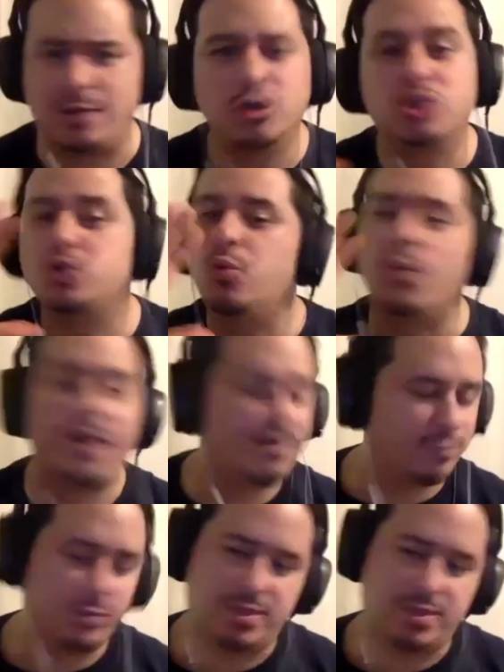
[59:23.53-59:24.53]
You can do
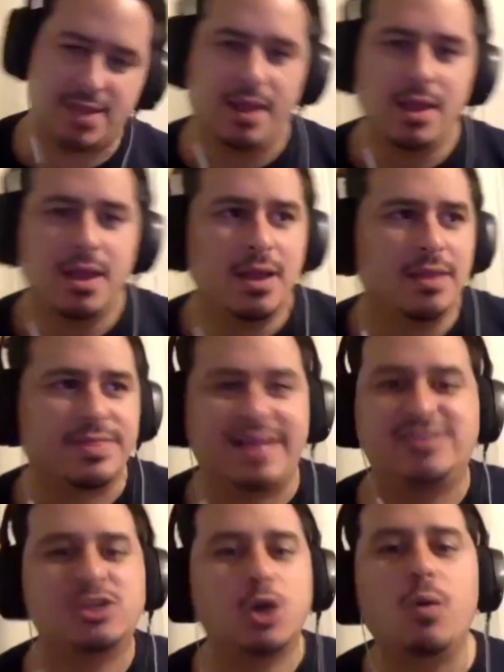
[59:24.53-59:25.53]
whatever with that.
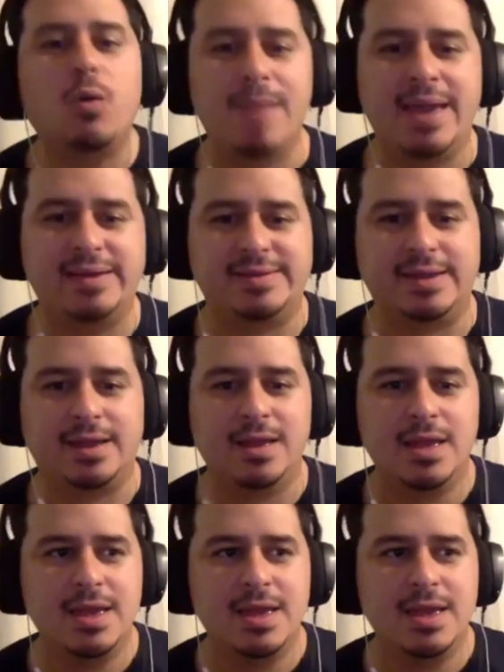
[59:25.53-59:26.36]
That's so amazing.